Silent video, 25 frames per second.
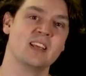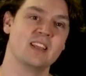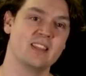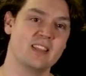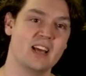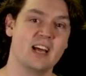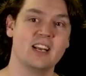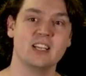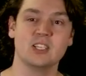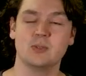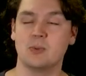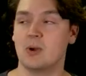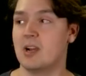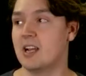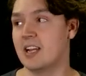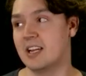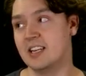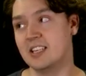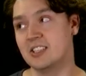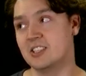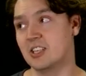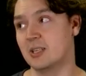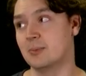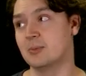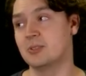That is why
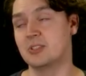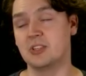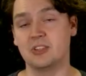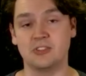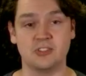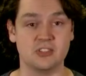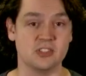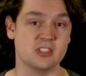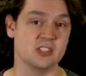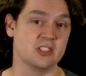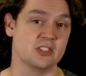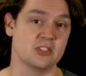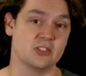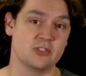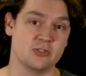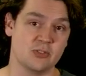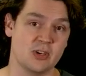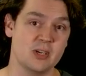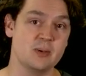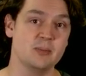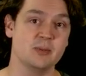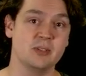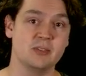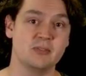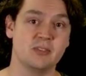anytime search is extremely